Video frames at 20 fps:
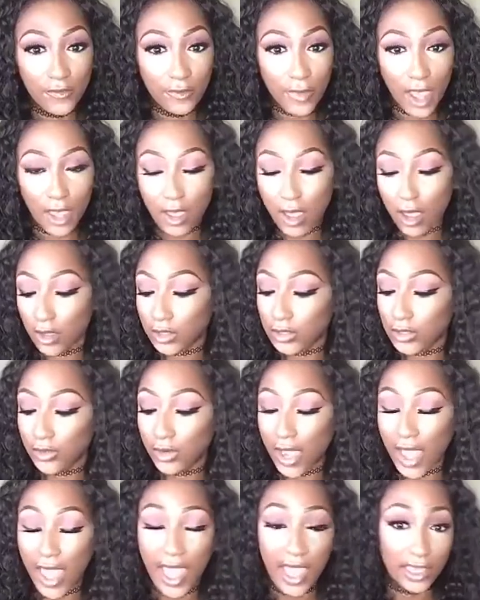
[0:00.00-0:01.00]
foundation
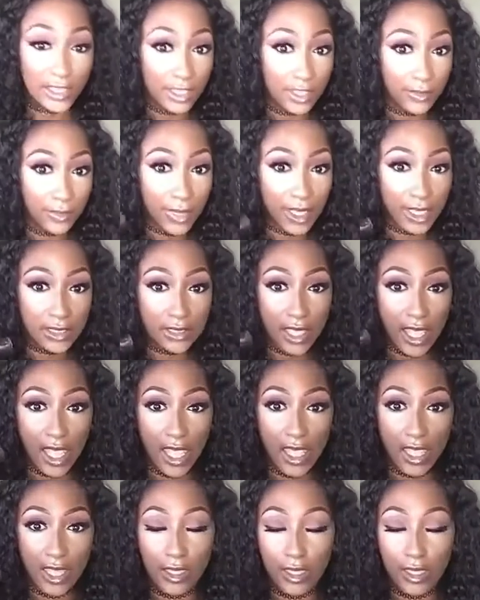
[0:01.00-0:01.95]
stick in Black Walnut